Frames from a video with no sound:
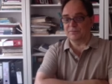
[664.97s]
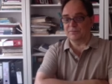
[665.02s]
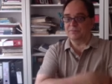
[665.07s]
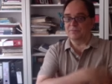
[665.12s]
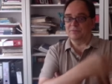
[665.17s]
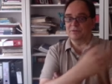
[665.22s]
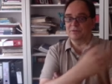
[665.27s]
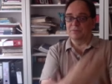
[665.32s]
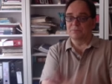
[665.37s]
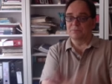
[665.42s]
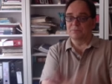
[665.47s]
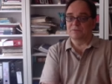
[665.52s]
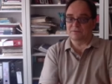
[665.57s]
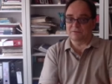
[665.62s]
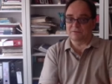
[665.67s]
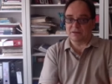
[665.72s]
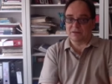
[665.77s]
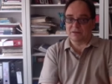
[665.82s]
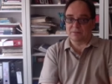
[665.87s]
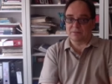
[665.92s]
teams
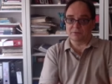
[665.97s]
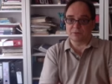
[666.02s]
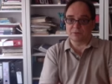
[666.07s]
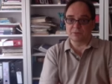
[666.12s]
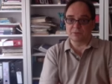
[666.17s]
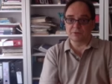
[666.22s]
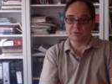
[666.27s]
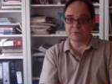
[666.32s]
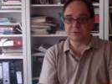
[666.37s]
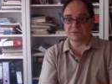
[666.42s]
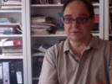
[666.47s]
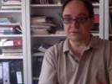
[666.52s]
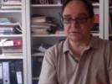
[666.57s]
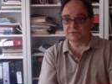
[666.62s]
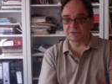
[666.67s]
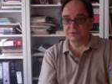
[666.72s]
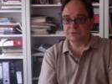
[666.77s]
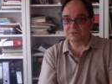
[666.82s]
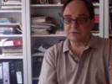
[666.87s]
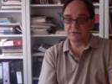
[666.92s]
that are promoted,
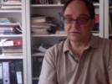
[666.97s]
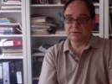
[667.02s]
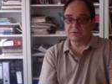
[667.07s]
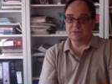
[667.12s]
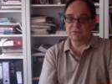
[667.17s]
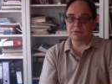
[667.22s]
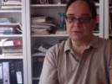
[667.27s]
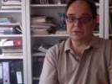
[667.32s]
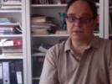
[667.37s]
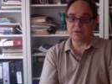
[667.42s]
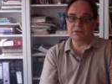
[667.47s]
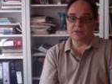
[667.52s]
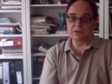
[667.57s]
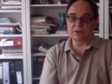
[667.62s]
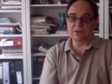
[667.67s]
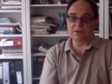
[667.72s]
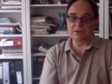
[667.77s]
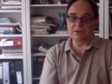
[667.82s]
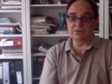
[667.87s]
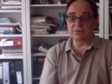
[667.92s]

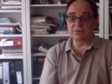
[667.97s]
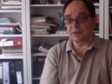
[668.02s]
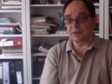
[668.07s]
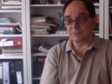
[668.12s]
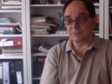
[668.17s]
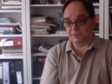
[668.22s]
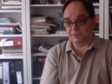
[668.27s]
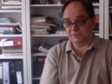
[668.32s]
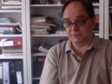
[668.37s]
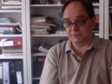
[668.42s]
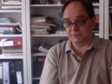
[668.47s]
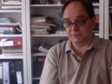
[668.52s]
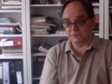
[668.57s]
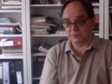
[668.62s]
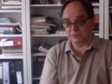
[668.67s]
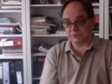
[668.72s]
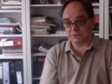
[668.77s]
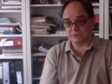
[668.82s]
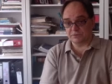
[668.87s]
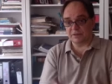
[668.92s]
you can't be so
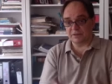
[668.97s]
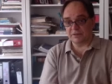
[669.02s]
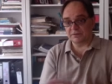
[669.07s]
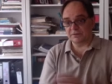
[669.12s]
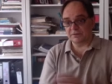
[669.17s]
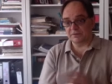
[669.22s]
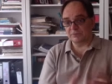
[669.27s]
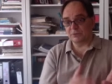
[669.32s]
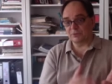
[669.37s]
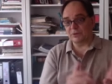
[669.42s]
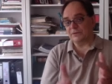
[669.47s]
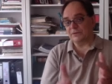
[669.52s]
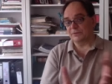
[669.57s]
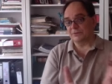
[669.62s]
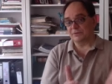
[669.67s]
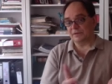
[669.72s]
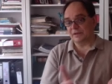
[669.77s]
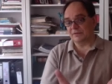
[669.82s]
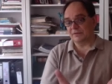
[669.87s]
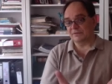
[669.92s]
sure, right? Where do you
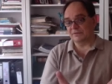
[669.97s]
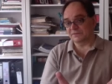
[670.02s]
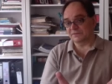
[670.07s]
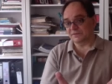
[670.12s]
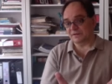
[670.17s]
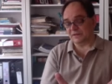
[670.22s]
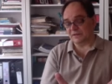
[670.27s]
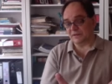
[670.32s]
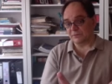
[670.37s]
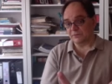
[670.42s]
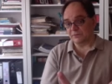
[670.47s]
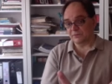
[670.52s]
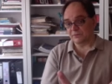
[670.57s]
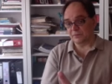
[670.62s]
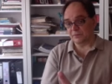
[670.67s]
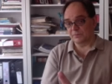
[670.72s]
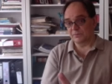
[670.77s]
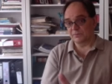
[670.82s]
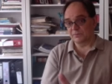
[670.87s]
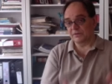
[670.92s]
take the settings
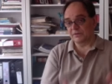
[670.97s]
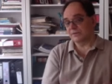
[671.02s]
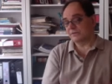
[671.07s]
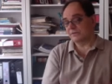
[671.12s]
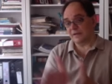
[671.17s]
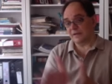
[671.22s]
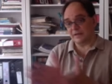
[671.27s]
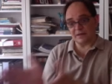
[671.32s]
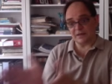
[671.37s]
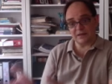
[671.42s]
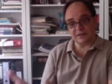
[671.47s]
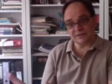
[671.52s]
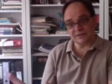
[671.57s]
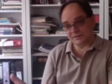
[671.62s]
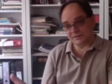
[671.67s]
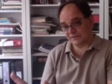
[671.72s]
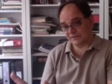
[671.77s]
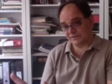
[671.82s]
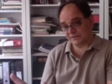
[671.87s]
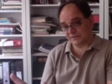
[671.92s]
from? Because I can't
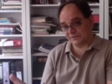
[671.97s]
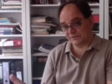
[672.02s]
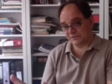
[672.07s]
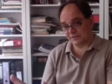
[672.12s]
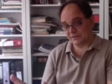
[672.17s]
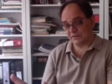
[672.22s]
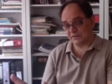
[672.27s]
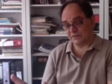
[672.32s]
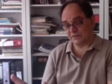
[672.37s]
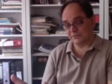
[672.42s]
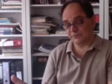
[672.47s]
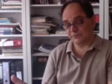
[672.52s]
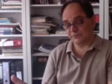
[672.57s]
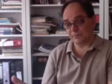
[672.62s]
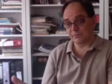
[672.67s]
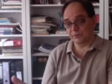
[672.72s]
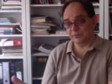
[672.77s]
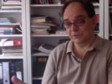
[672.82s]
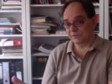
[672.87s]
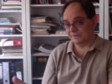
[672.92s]
take the settings from
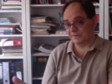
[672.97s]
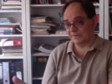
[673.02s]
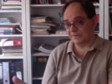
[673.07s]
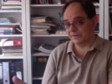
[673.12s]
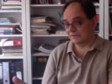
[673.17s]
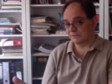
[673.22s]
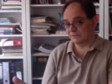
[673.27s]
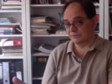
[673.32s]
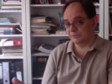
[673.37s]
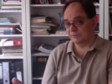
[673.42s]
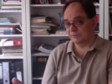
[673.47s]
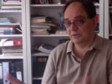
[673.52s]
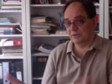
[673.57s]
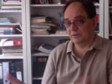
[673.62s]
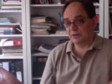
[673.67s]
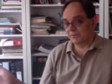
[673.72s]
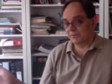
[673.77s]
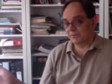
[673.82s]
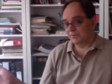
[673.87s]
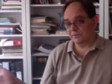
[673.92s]
Bundesliga 2,
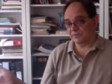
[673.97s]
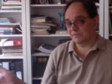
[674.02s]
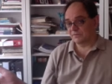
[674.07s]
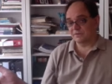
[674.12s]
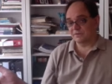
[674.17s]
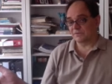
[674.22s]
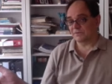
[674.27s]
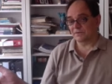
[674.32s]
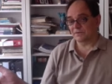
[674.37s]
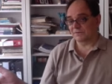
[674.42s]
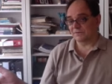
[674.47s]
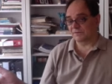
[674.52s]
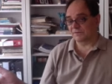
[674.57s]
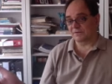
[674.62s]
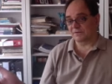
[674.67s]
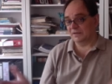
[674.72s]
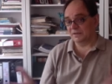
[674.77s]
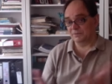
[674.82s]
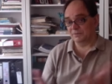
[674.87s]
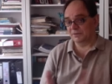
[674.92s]
because it's just
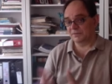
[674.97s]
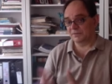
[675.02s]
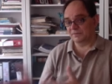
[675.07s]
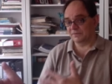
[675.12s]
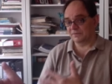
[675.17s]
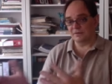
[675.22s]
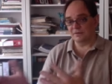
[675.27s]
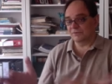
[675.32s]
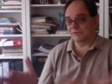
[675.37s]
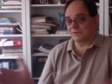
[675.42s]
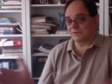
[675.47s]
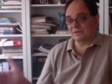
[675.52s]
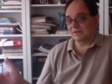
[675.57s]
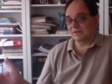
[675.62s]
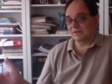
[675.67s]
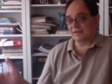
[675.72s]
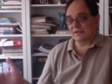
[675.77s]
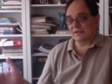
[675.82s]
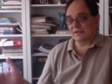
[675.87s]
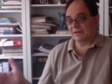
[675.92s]
silly, because it's a different
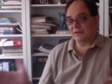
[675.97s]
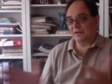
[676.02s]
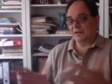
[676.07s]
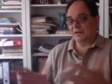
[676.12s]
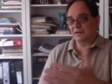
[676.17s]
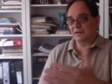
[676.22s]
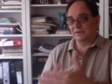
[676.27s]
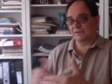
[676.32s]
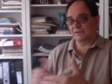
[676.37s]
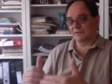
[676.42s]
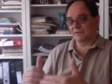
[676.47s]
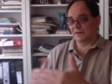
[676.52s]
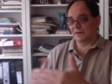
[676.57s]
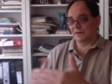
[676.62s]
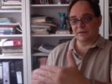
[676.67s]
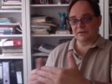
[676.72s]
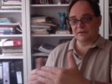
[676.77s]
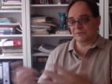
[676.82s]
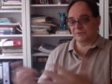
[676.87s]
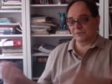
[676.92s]
league. There are
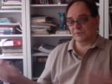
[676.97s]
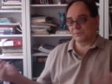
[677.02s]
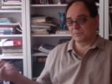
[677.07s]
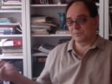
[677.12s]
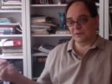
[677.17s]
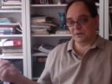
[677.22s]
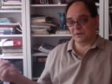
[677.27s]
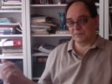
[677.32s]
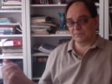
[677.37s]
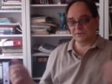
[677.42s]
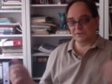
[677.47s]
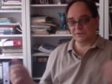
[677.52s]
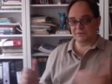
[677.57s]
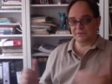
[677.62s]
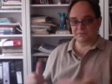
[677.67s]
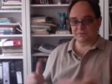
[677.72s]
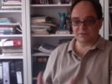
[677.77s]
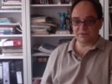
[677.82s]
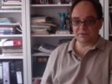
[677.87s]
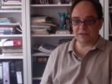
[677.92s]
different parameters,
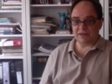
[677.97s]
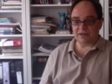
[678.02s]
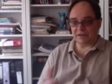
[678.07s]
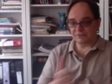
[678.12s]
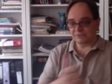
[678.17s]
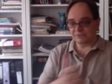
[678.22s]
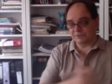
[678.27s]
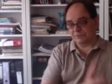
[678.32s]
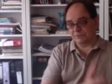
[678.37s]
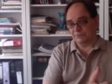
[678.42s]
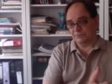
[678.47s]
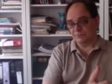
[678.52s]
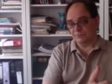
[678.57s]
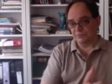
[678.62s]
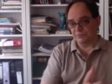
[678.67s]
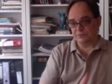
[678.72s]
so I have to